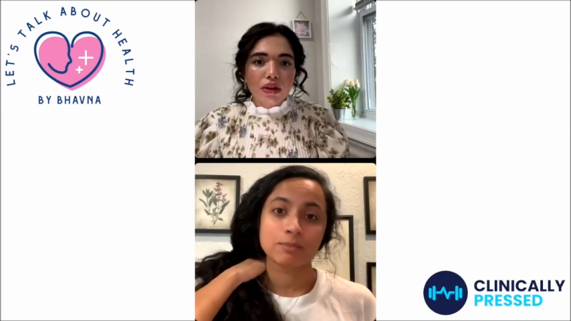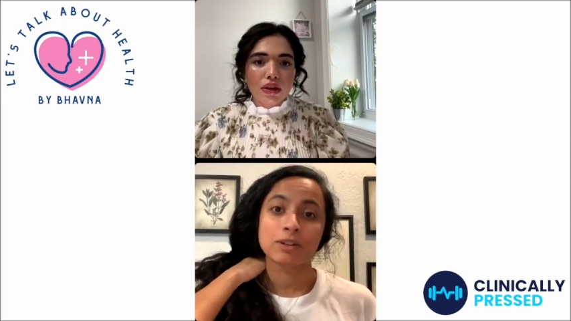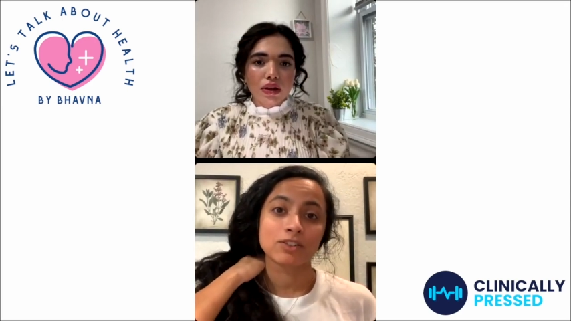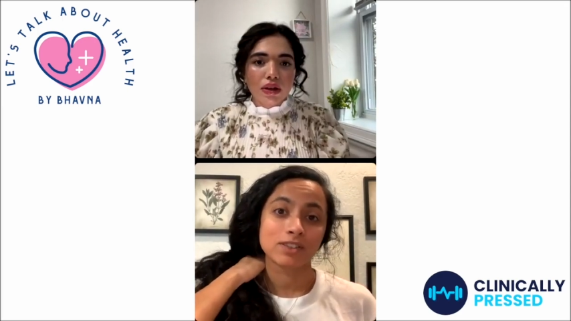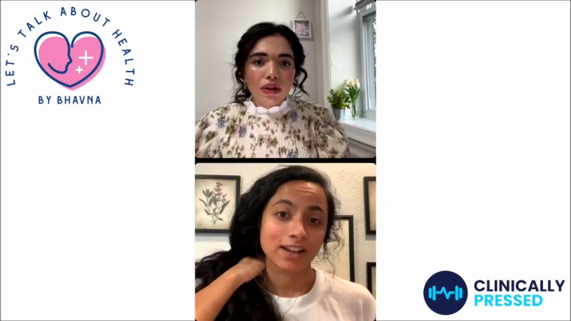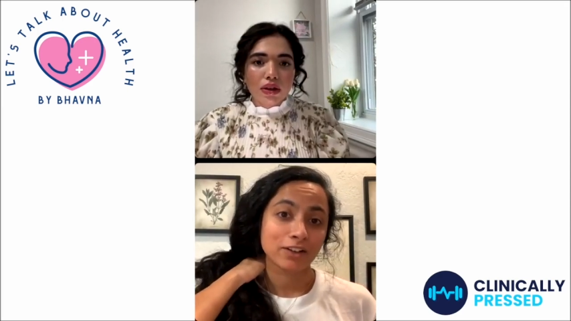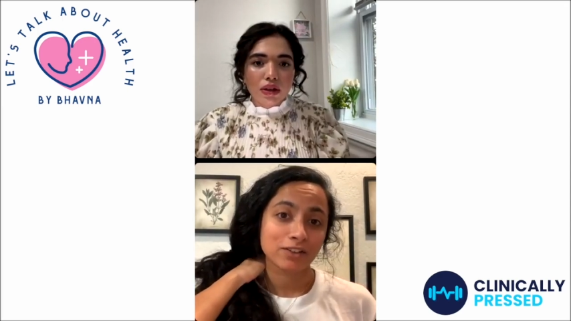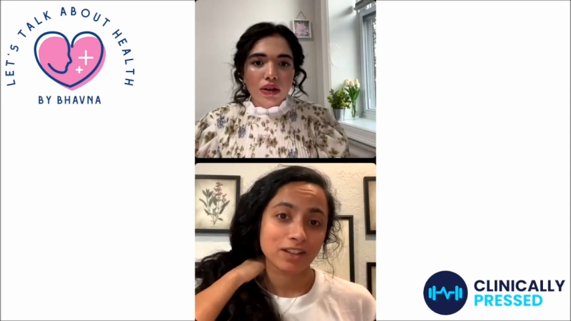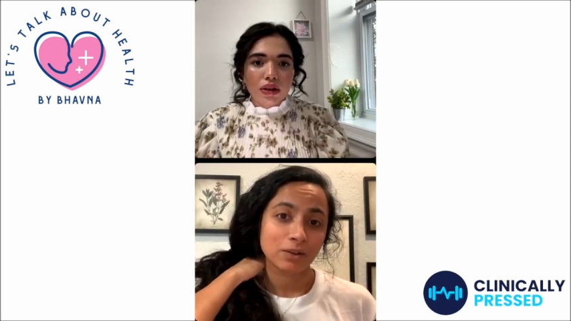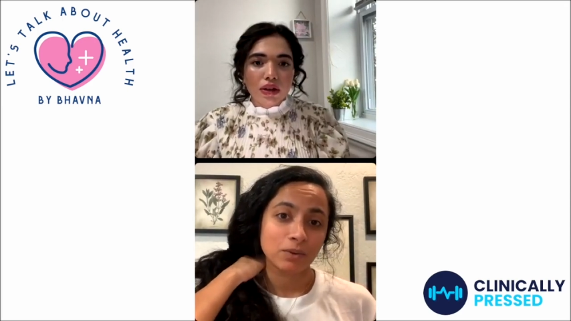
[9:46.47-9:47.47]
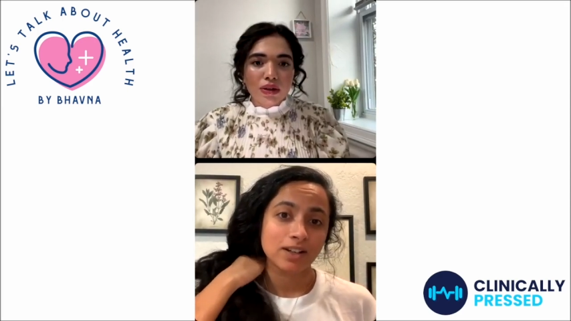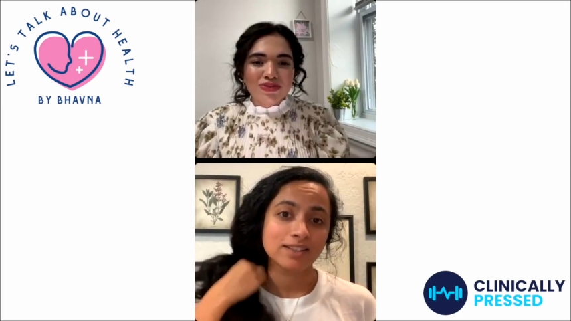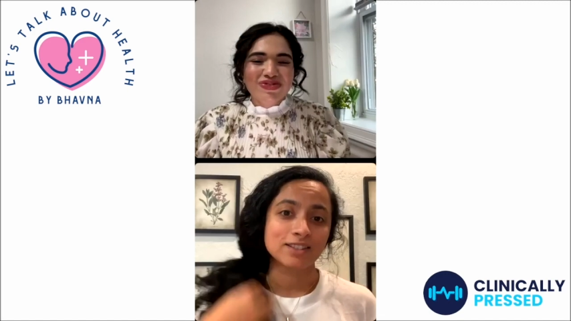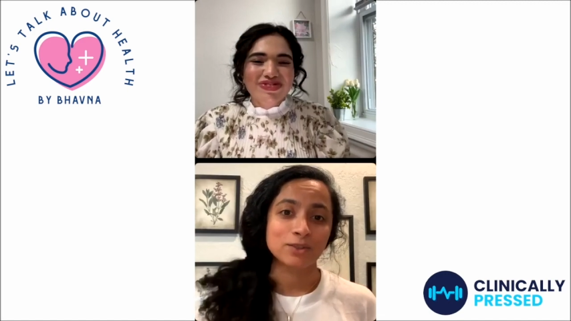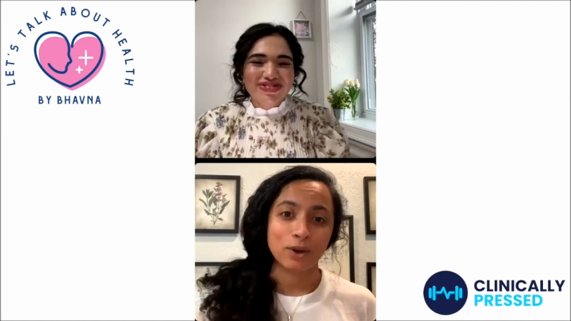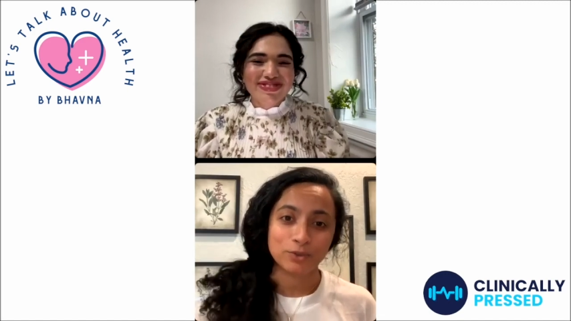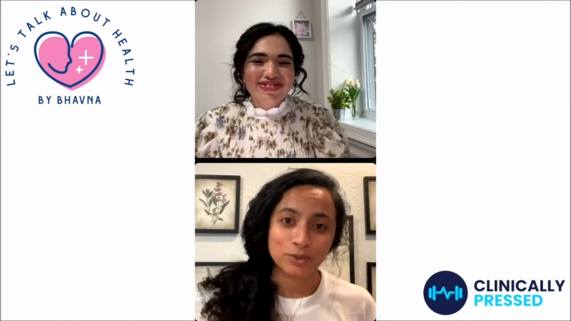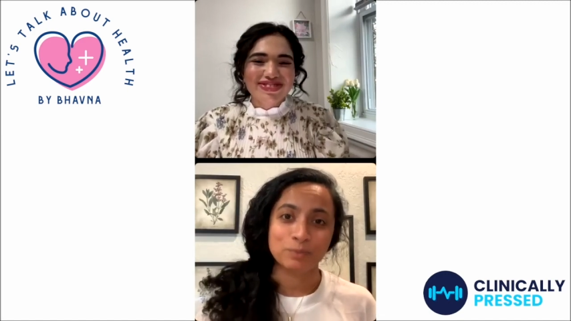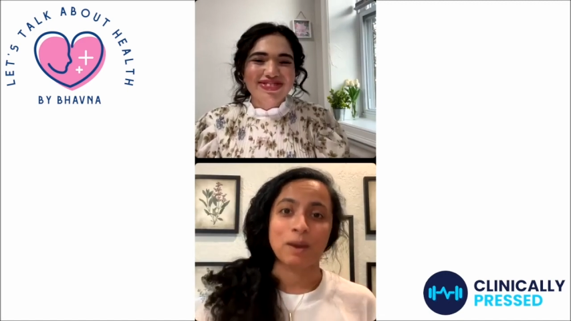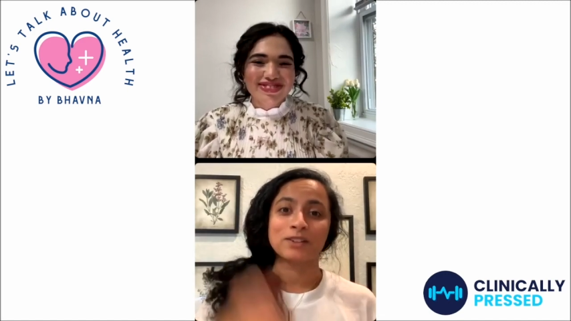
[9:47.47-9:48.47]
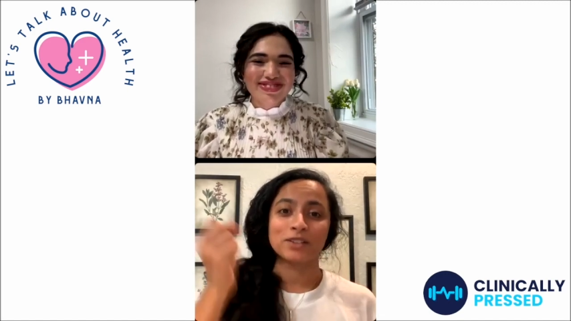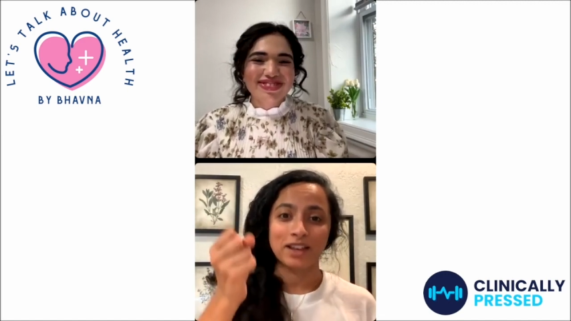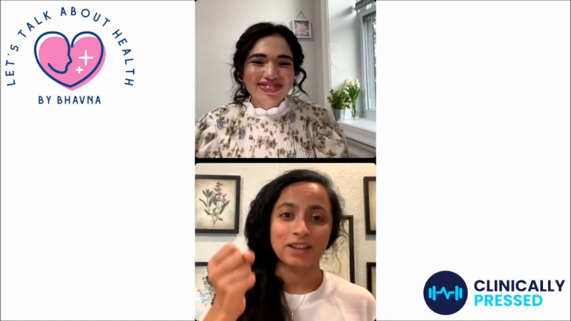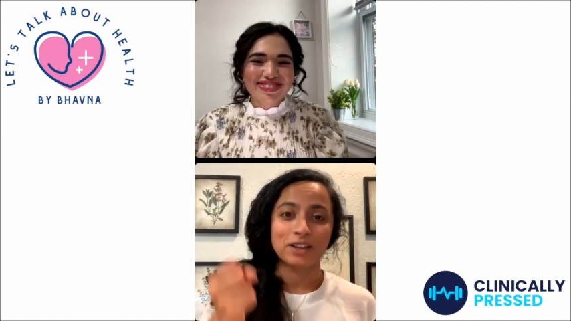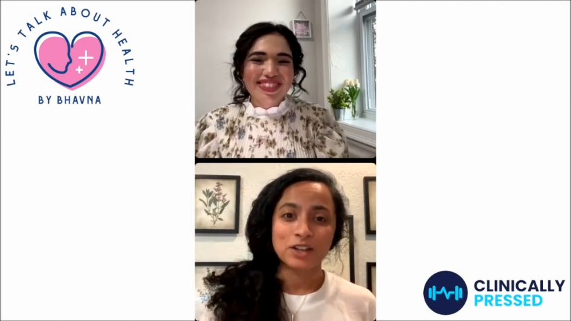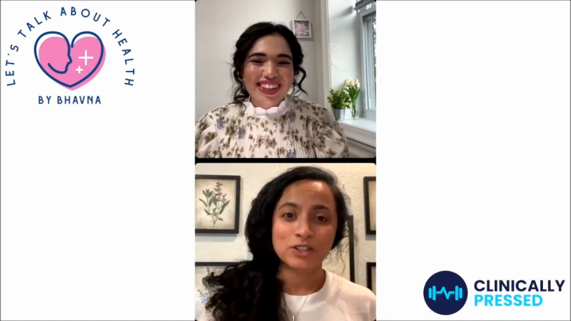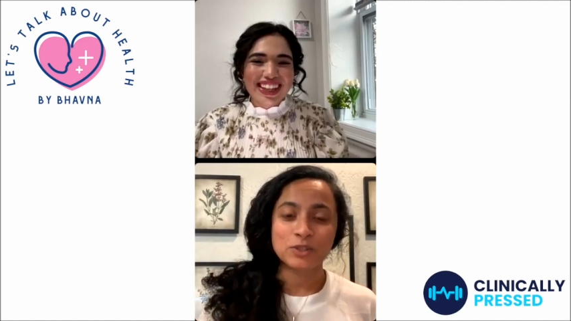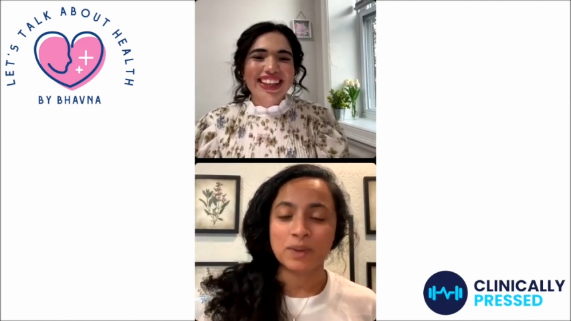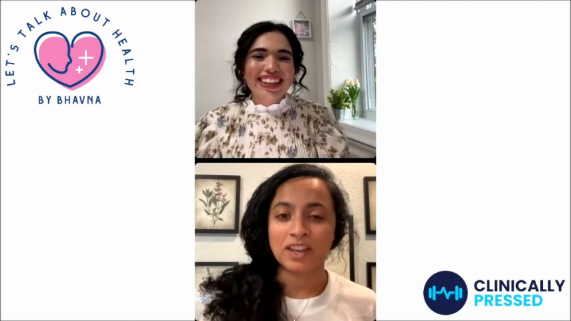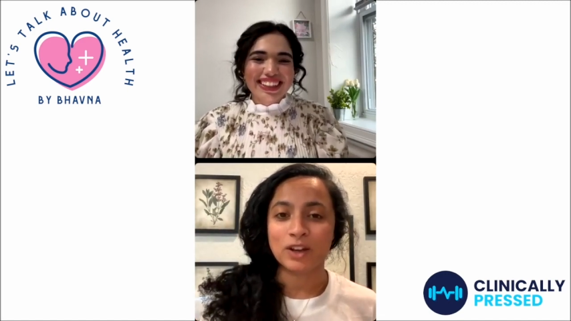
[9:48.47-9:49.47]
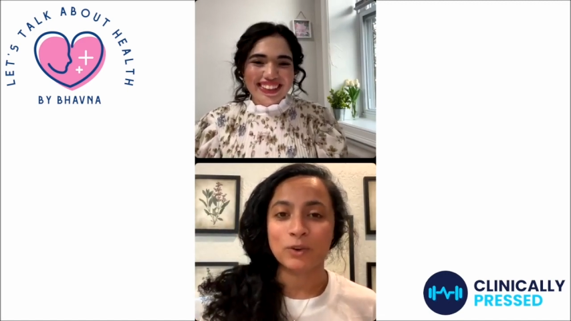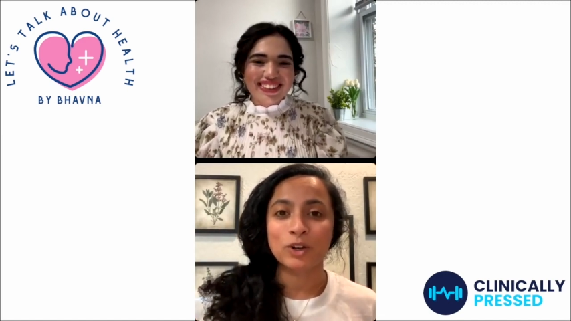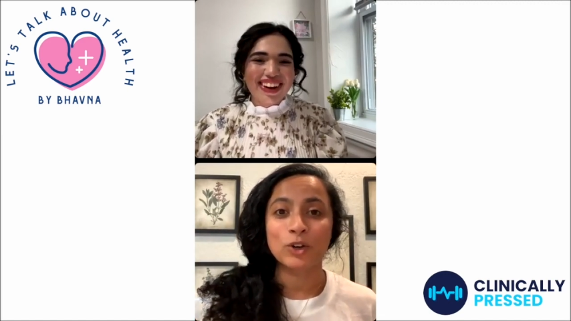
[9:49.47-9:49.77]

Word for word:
Speaker 1: much lighter than it was. And so I was just about to like swing it real